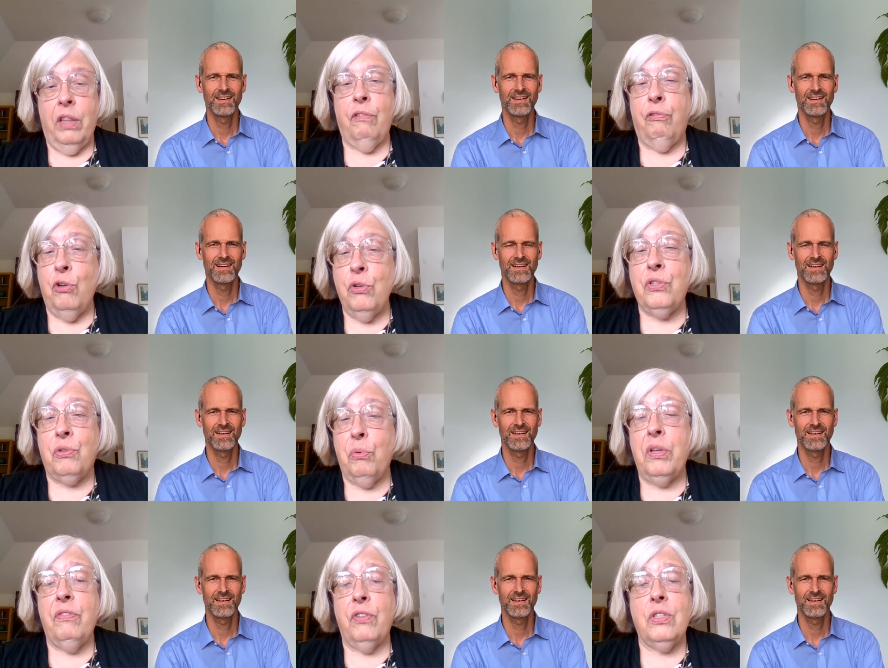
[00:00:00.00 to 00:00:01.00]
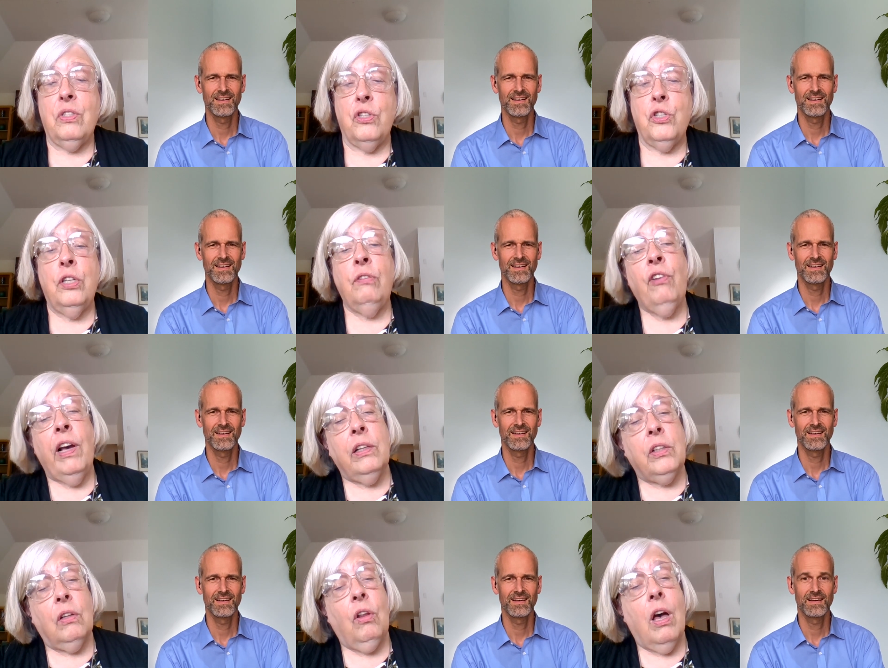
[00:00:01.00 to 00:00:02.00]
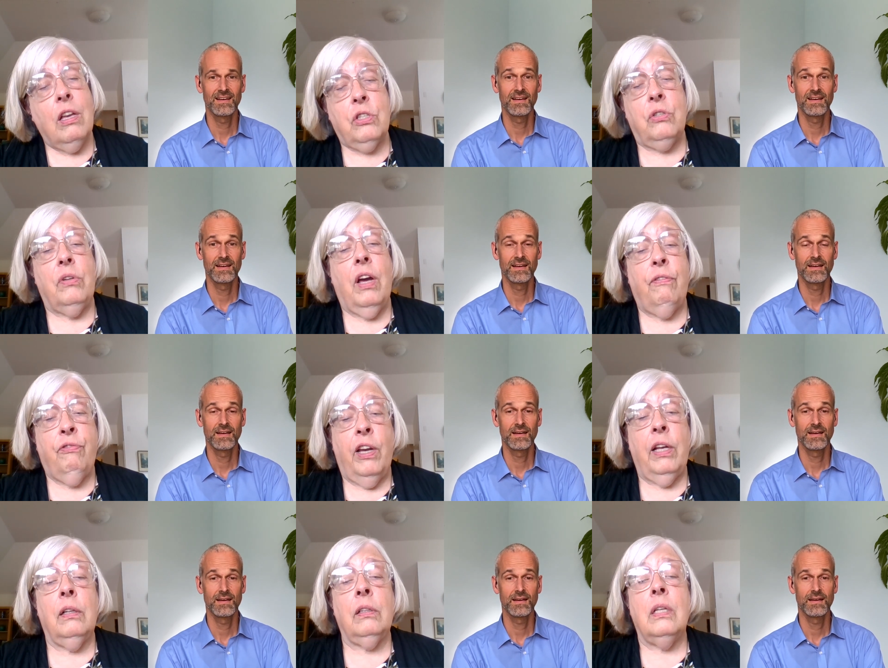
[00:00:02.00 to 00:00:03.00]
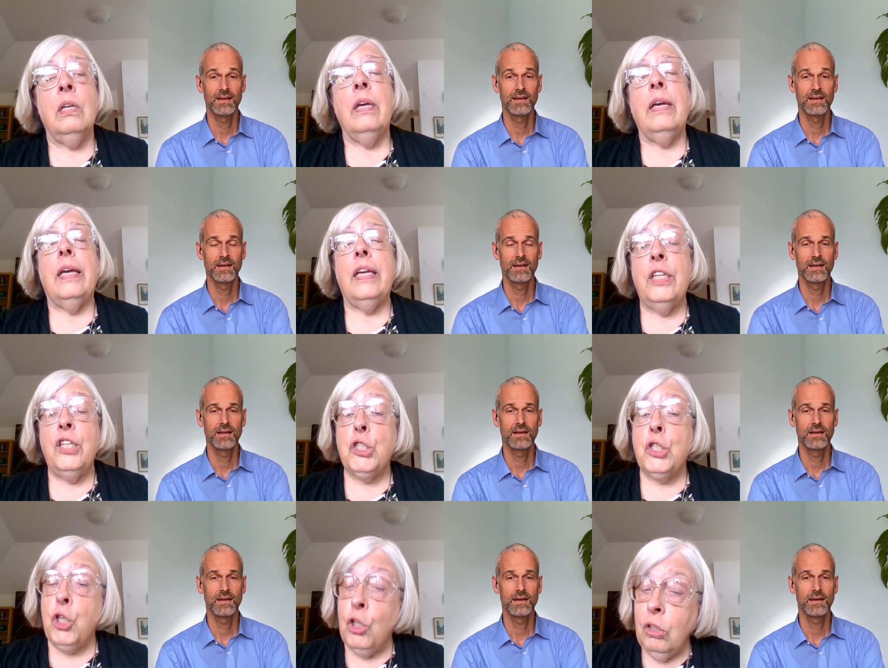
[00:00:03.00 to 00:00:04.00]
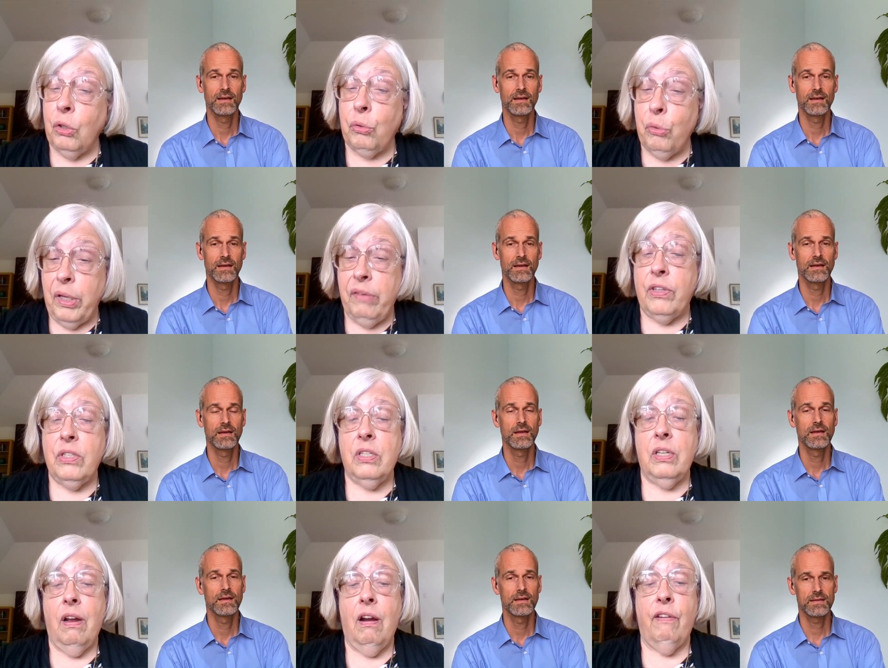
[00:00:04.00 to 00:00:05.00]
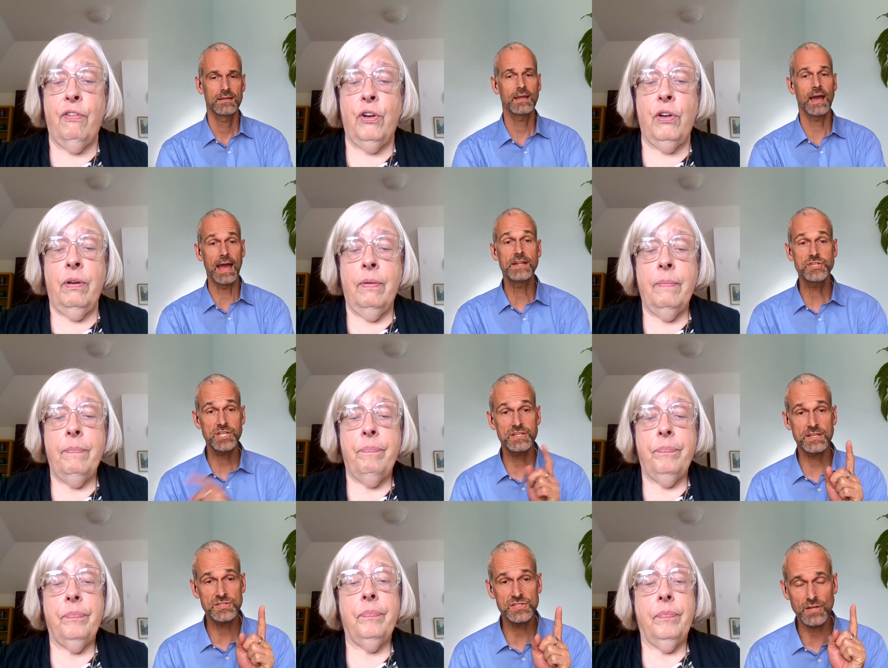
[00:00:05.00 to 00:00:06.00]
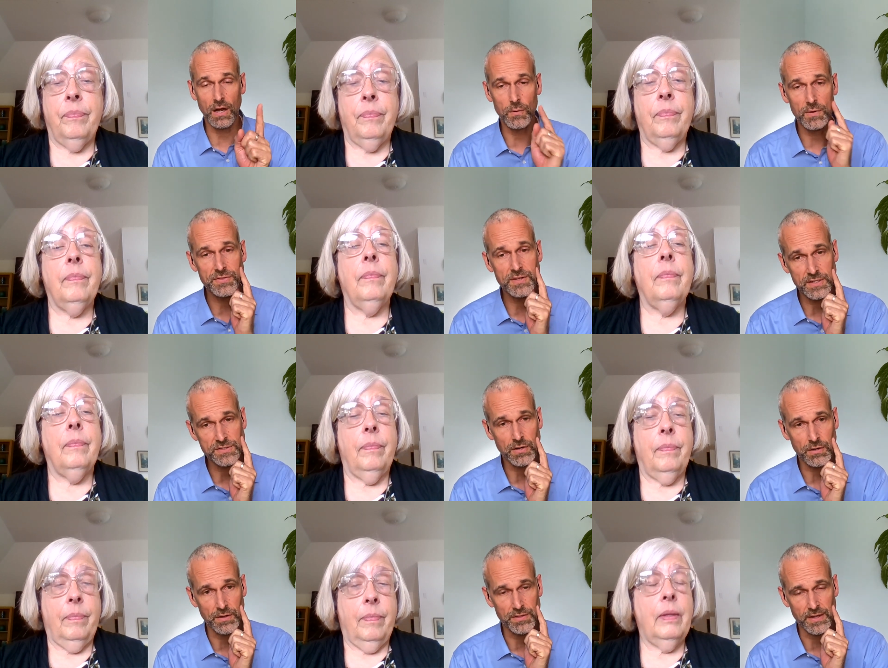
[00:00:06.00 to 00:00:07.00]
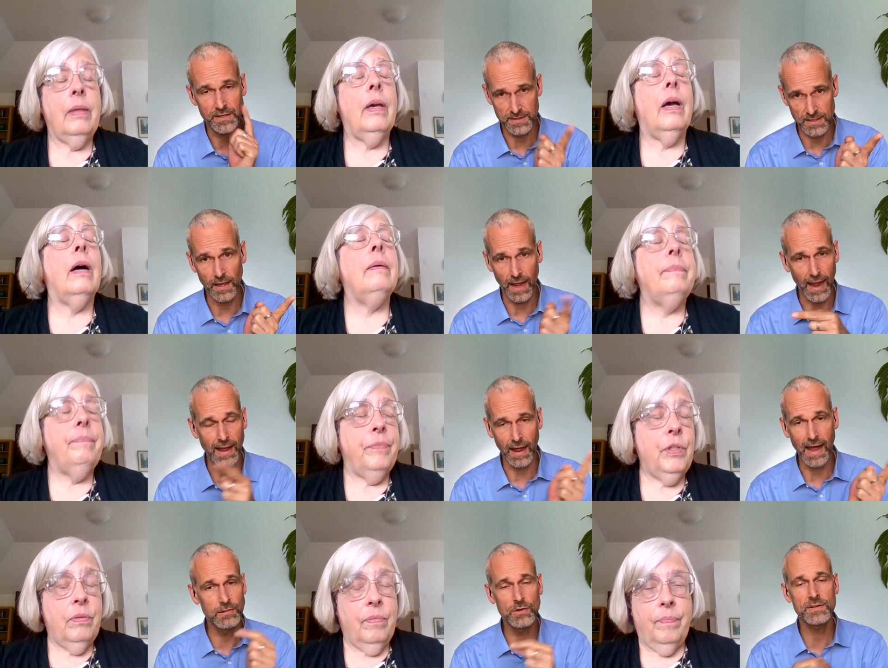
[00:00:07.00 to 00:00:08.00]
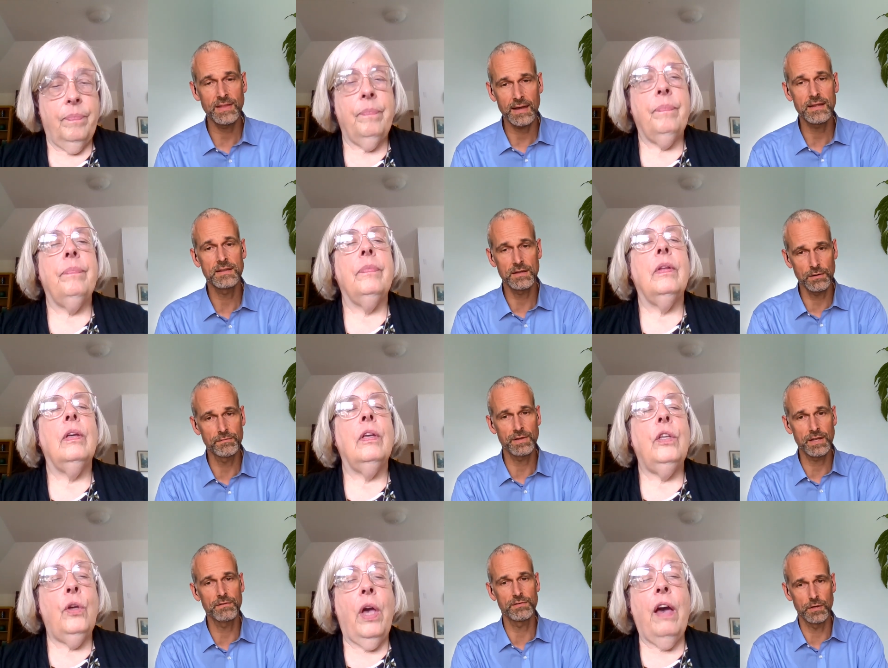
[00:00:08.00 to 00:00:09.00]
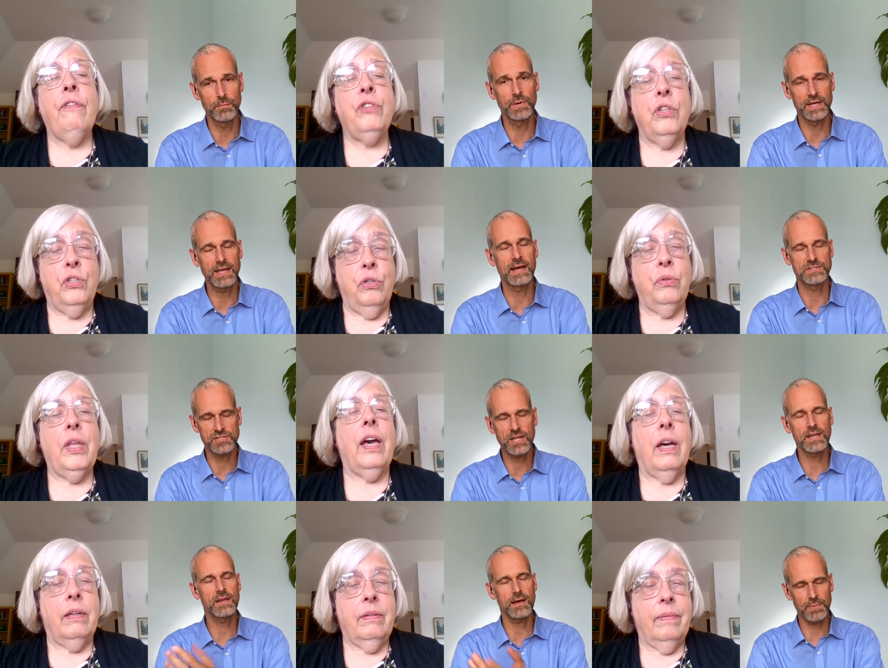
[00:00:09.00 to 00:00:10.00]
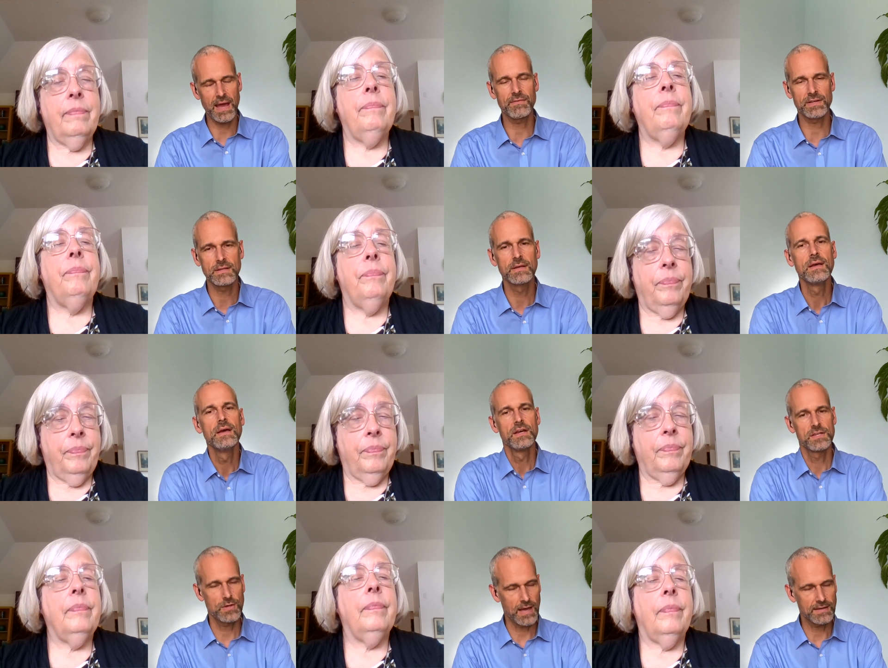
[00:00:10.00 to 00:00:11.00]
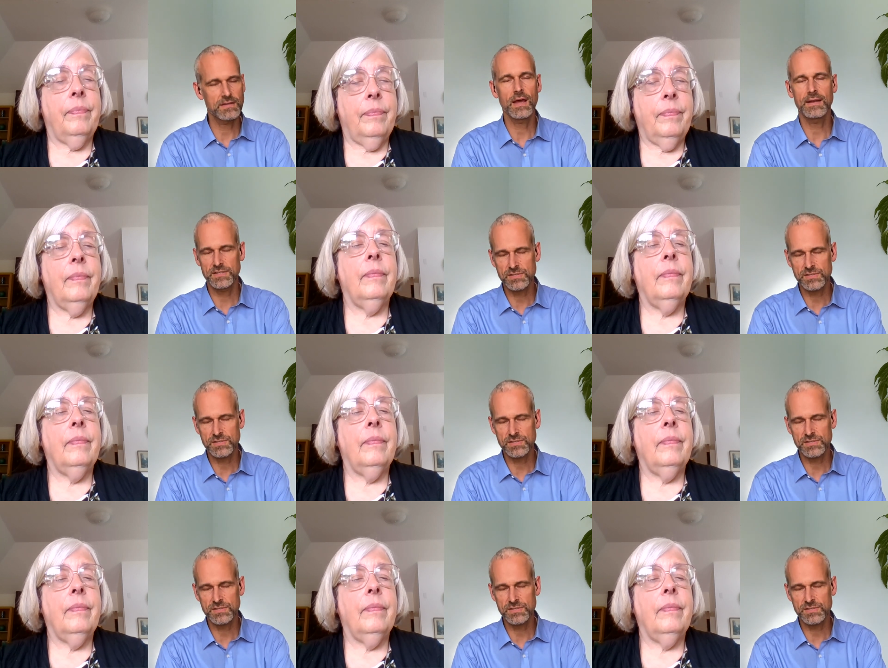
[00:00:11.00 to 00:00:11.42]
Speaker 1: one of the first grievances. She filed a lawsuit. I filed an internal grievance at Harvard. Yeah, and
Speaker 2: she did start with the internal thing. That, yeah. I, I learned that in the interview. You have yeah, to do she ended that. up having you had you had to